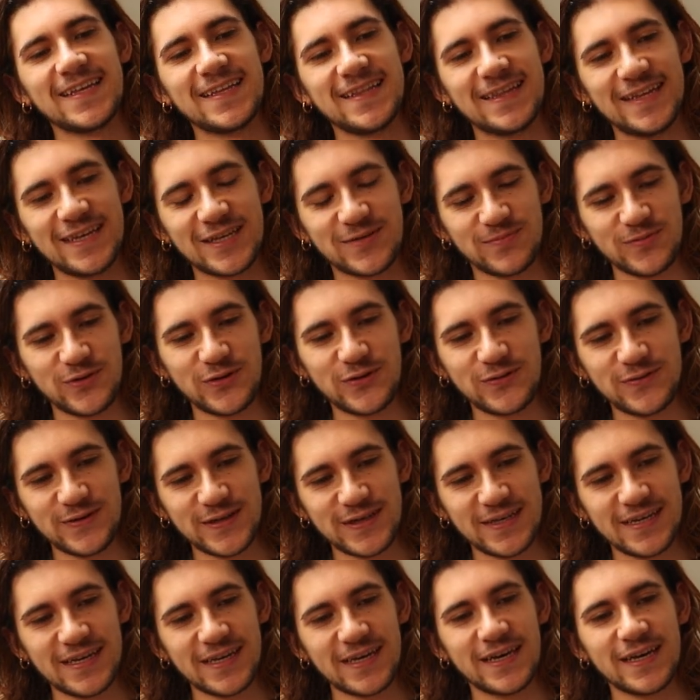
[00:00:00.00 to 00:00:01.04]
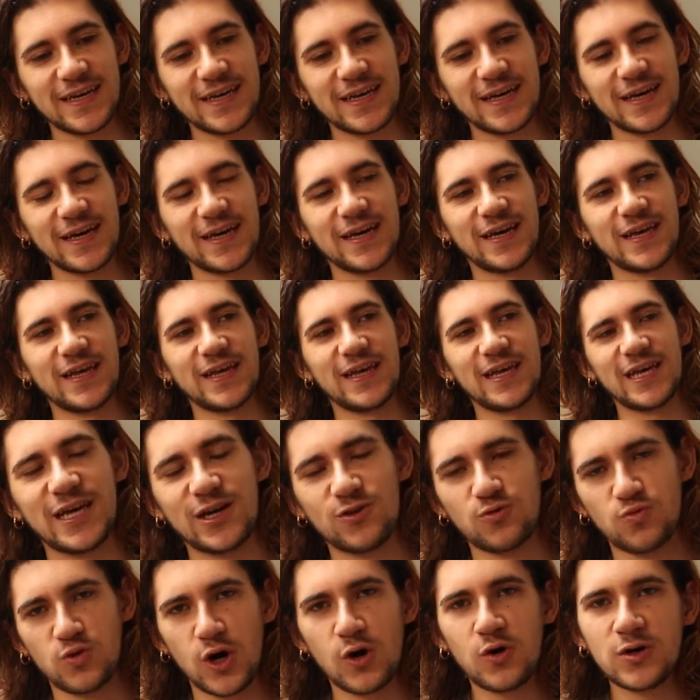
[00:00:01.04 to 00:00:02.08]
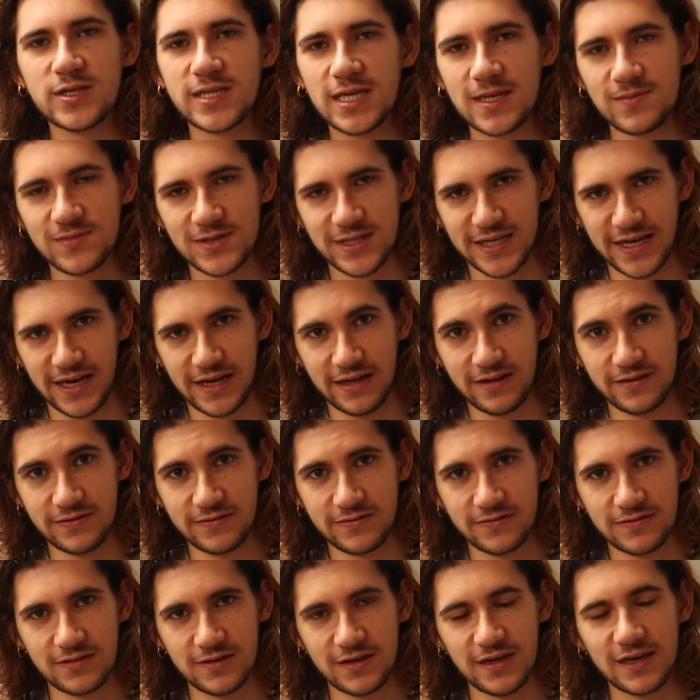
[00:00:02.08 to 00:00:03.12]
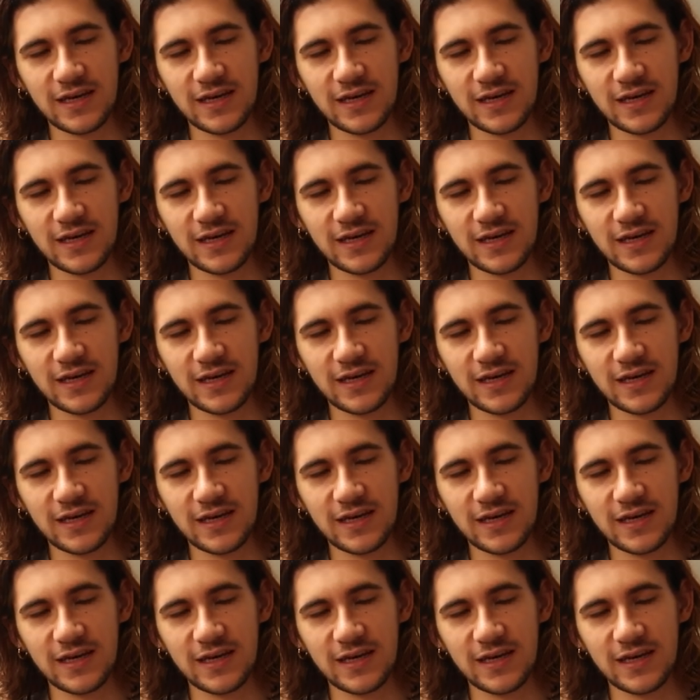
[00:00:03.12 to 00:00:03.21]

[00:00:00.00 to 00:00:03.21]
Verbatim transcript: this movie, he wrote himself,